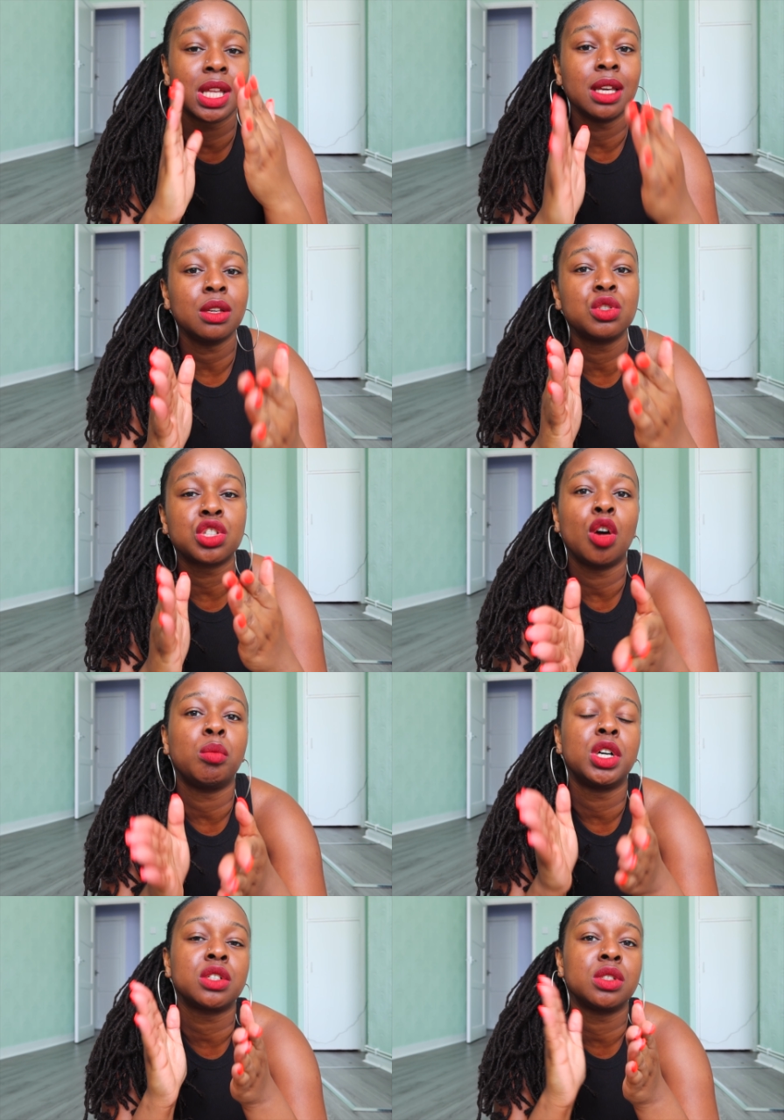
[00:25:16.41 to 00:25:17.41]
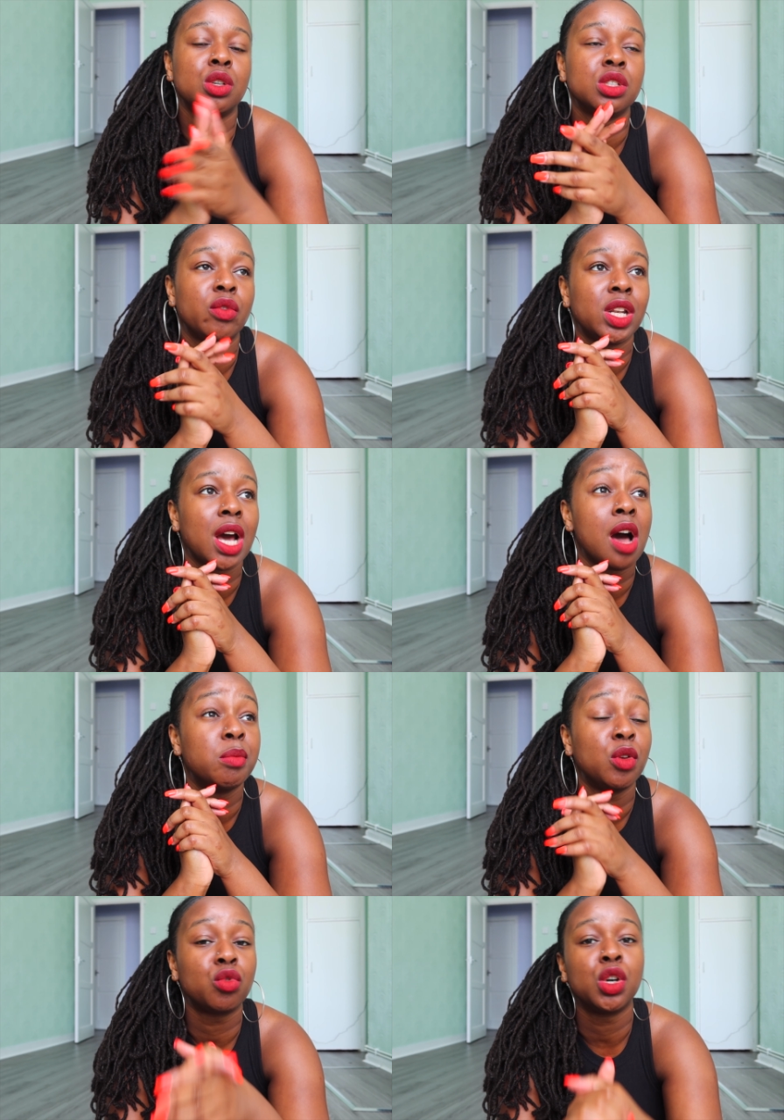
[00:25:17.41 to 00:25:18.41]
Thank you so much for those of you that have
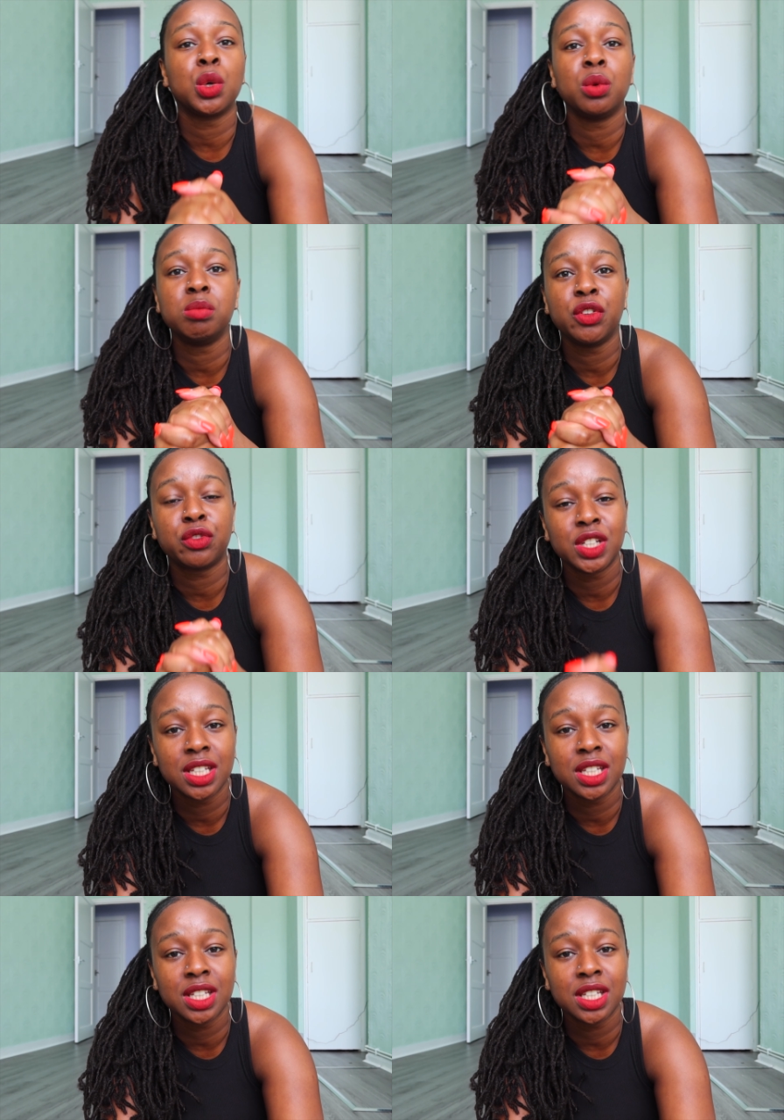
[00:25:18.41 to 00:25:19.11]
been rocking with me for